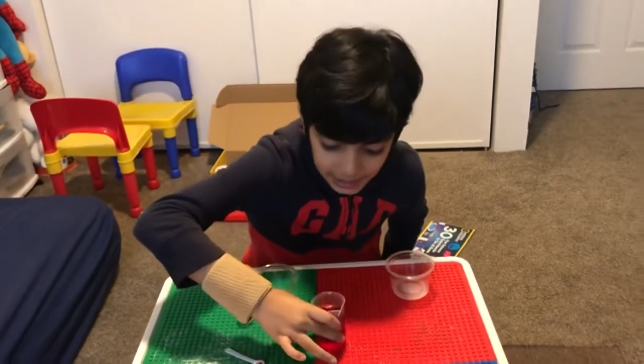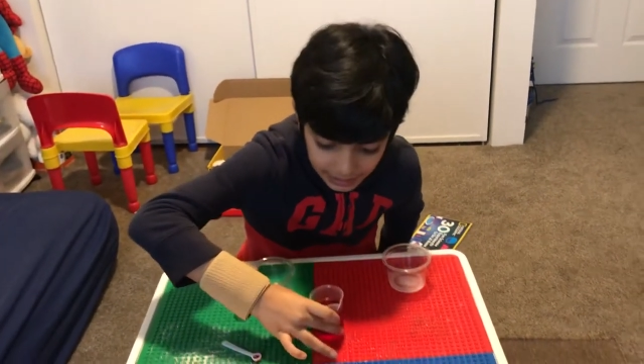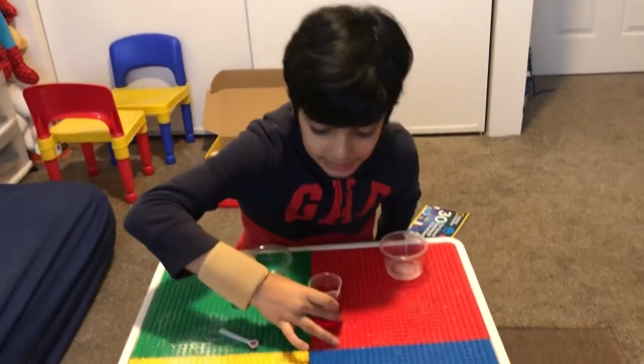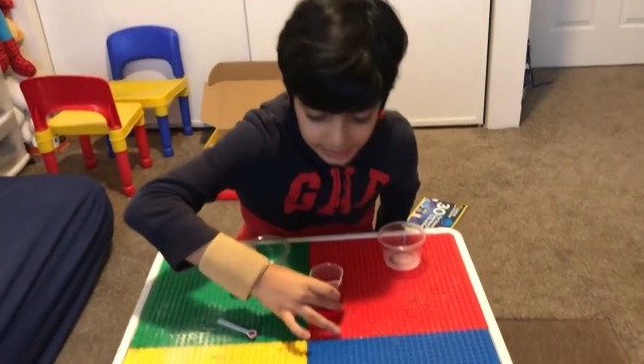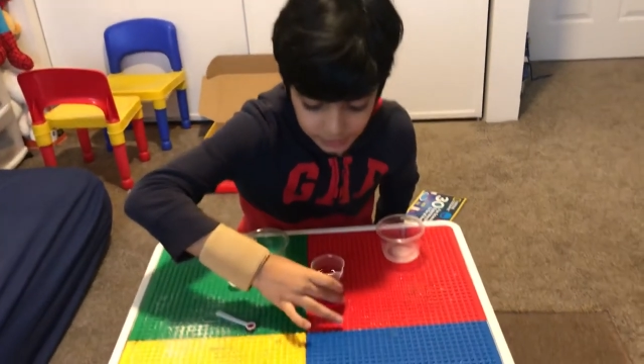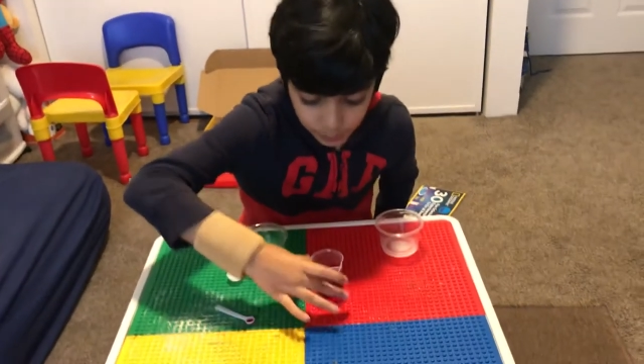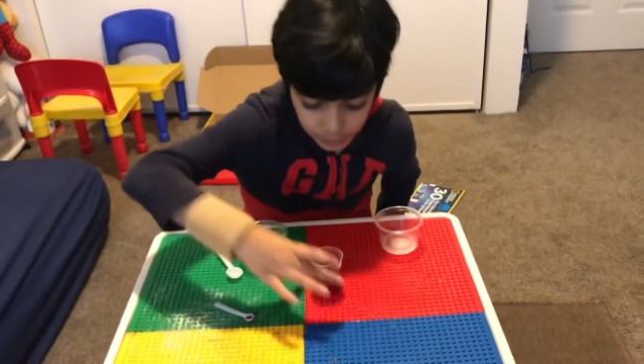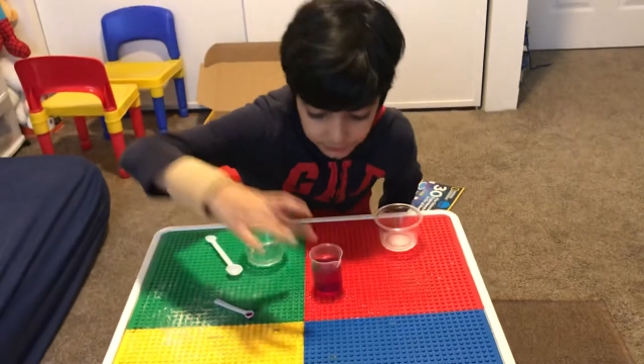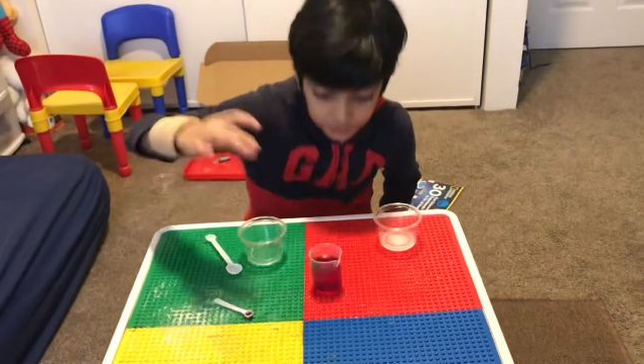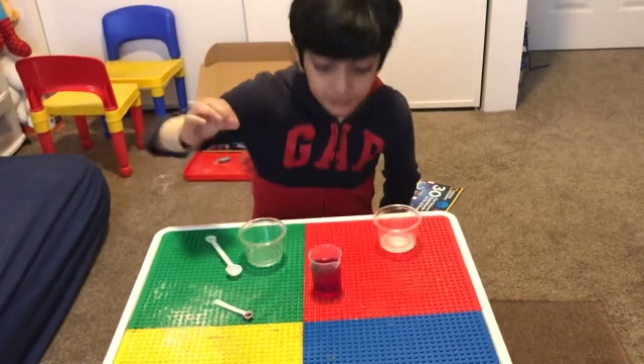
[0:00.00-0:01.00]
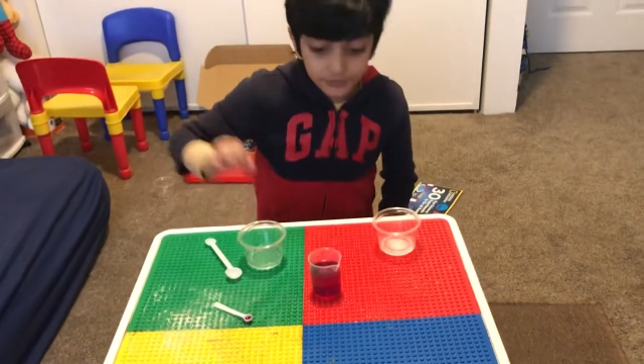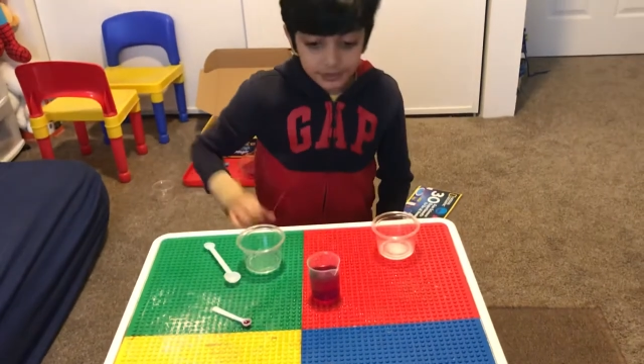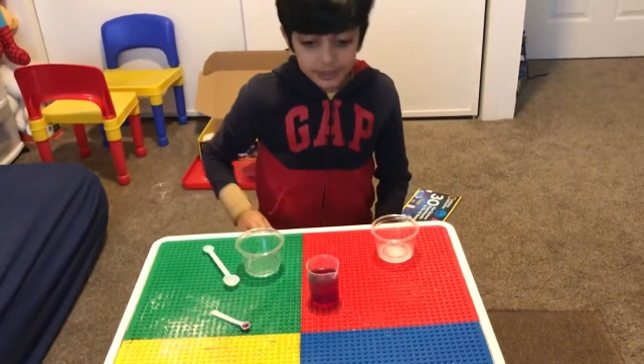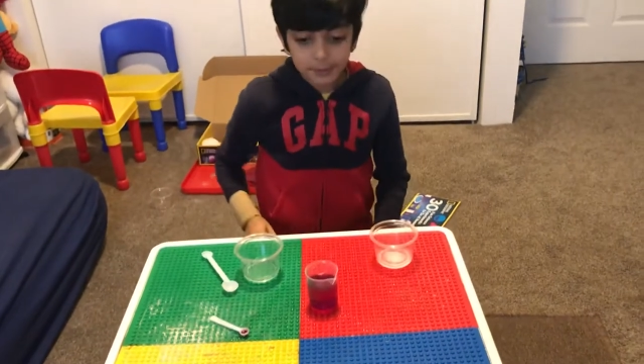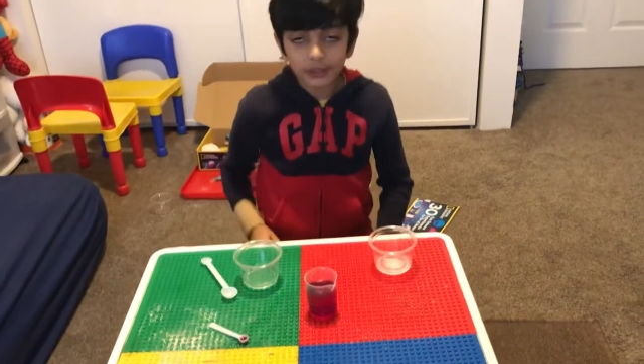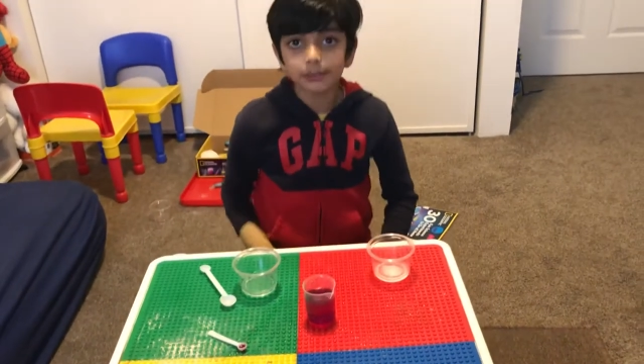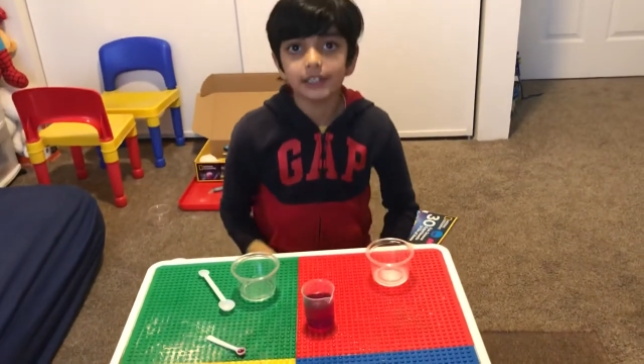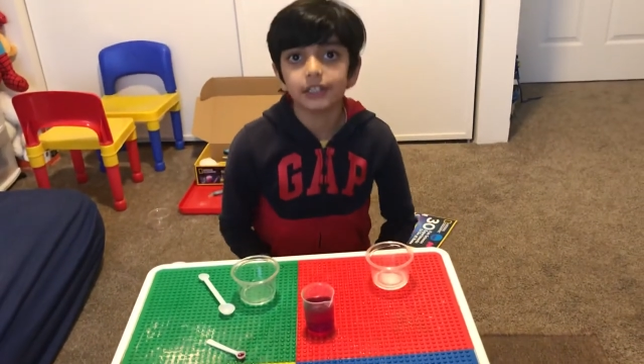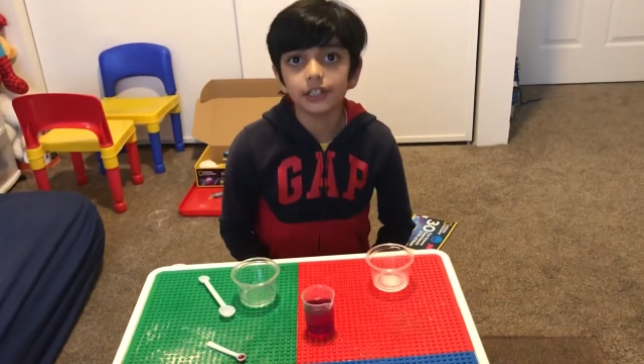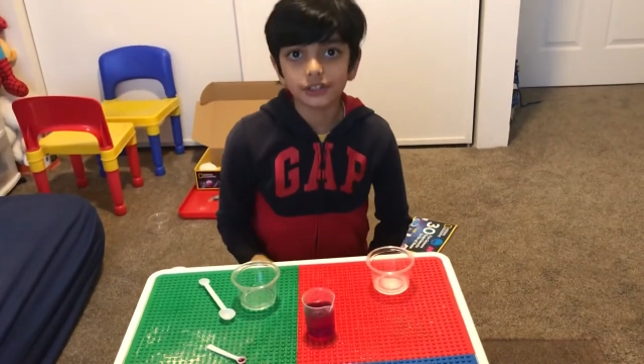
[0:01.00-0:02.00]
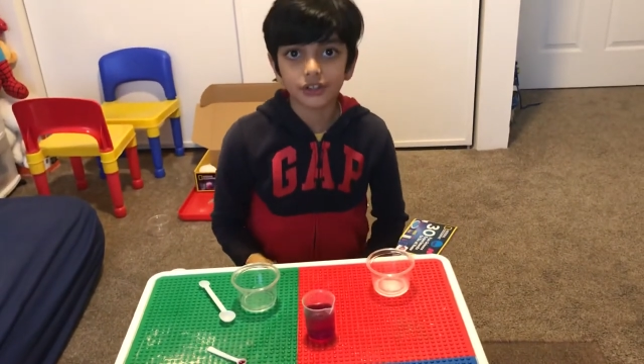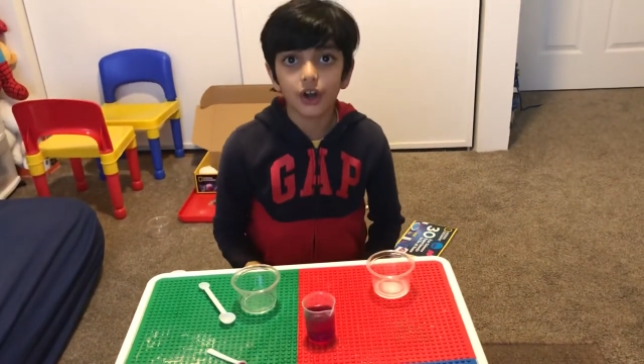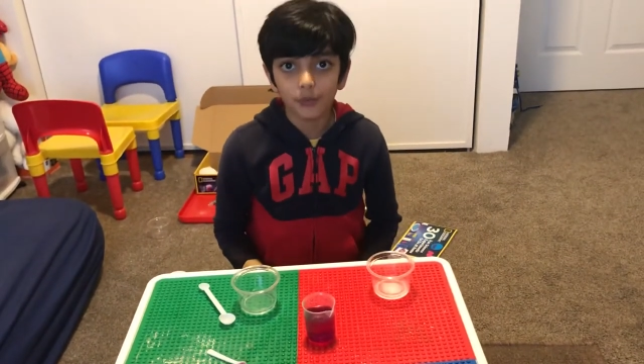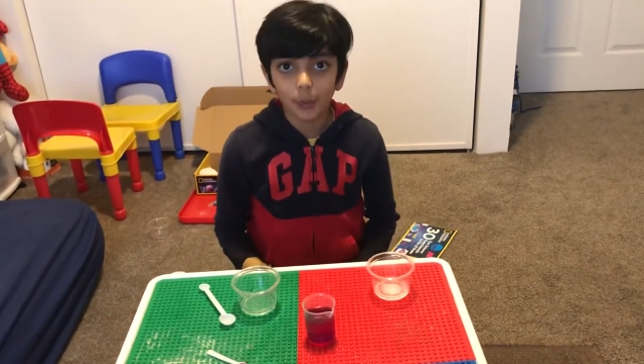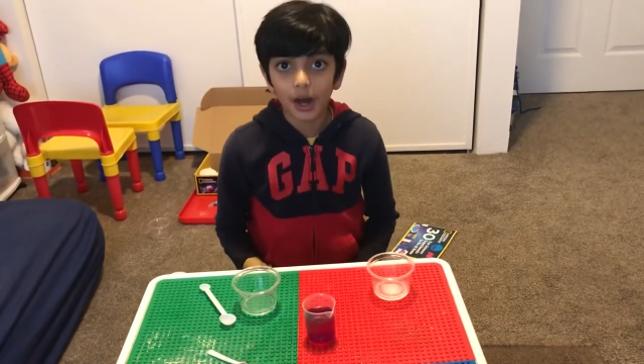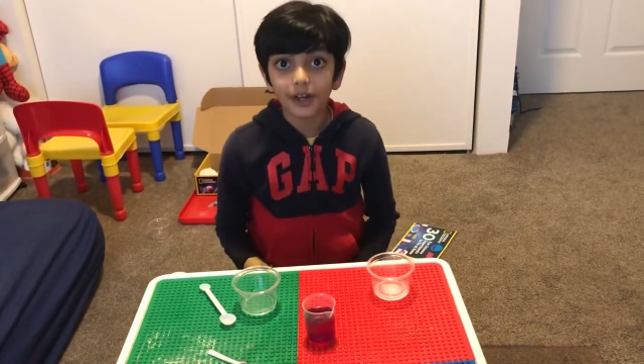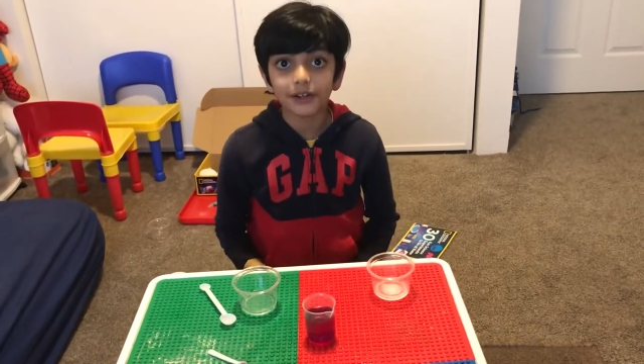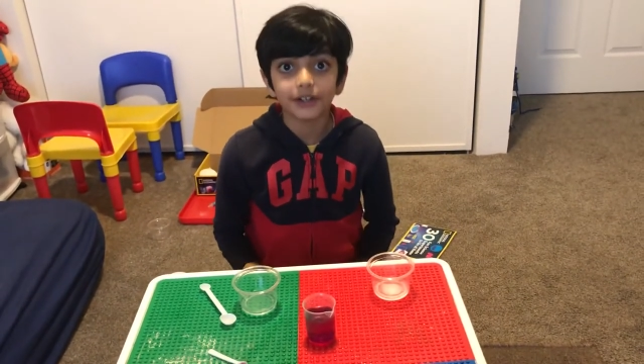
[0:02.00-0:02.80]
and with 50 millimeters of water.